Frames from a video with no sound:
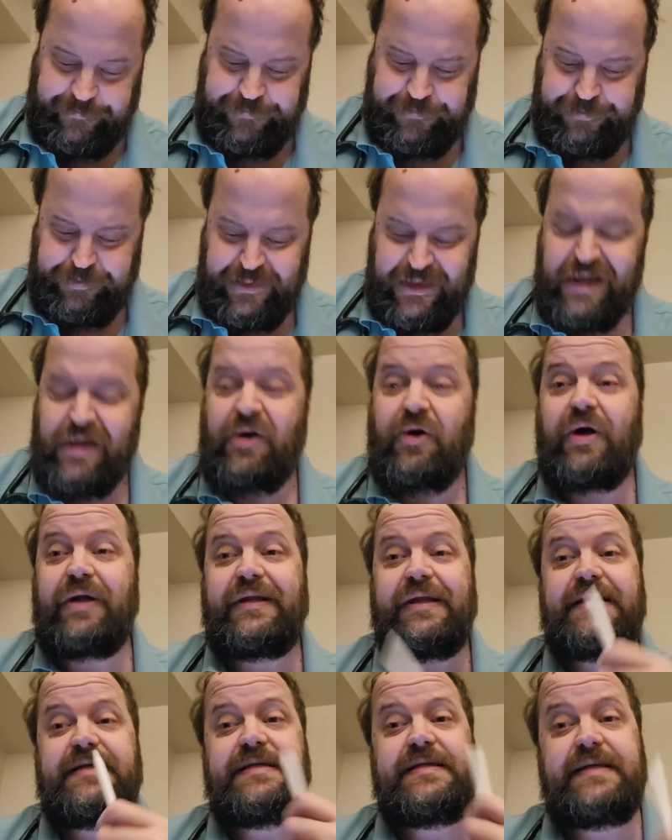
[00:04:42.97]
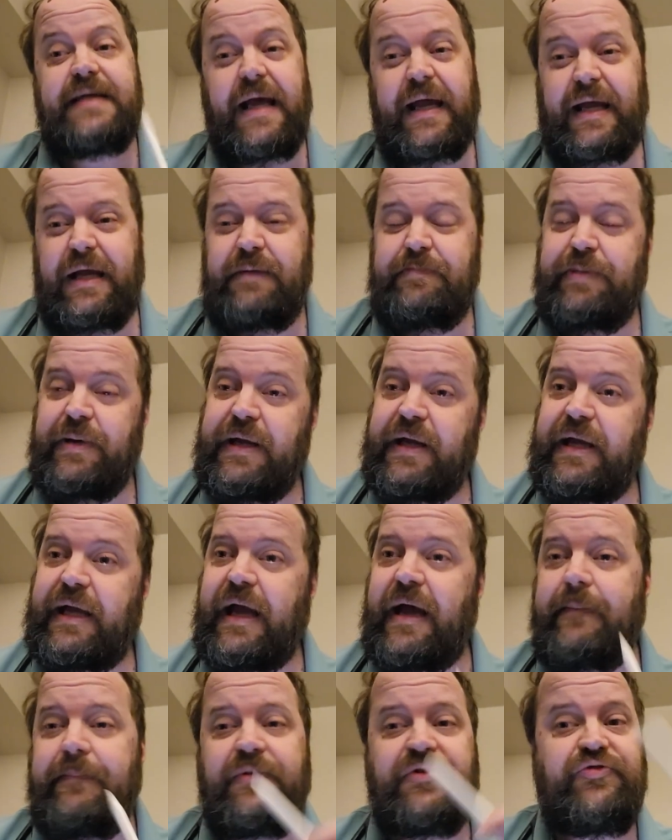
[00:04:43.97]
All right, the second peak
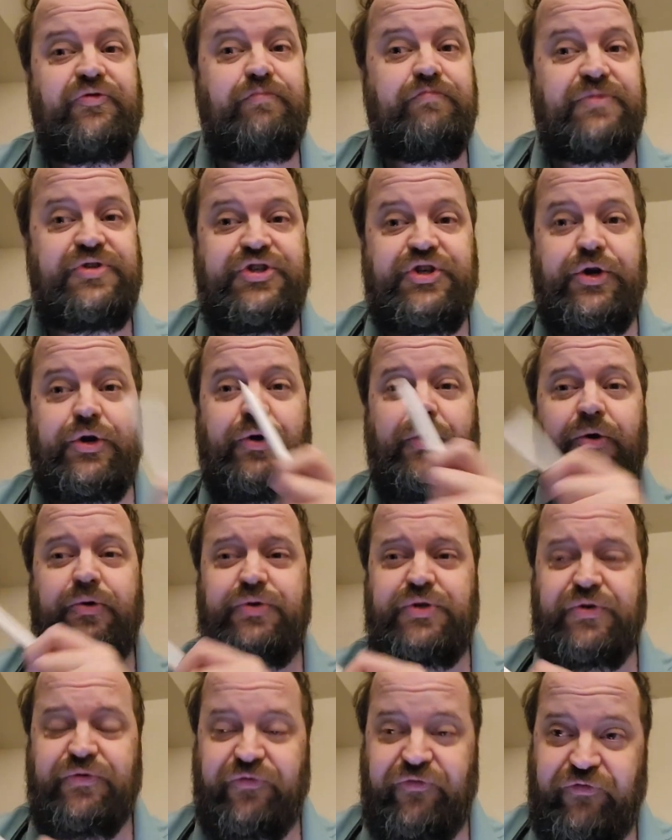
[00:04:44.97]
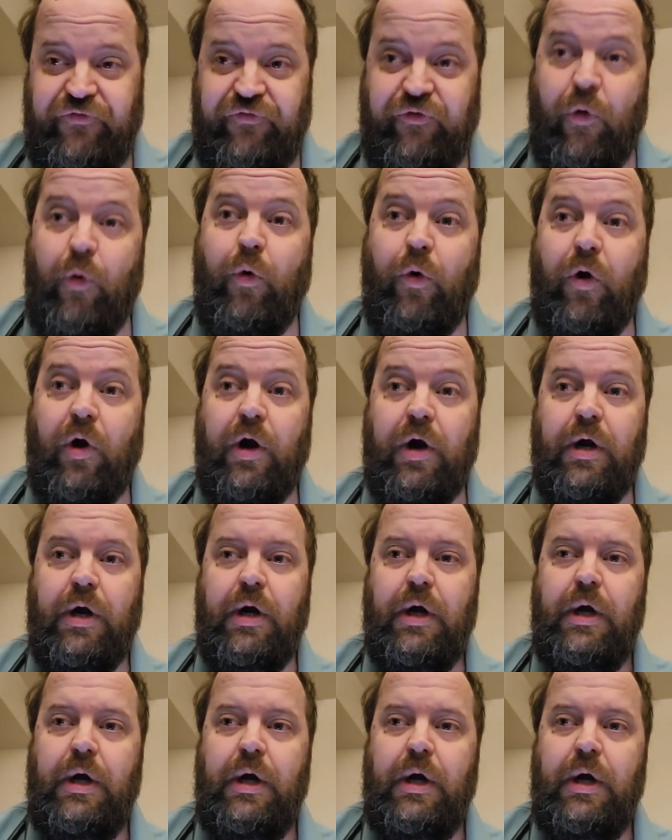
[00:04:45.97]
happens from 0 to 4.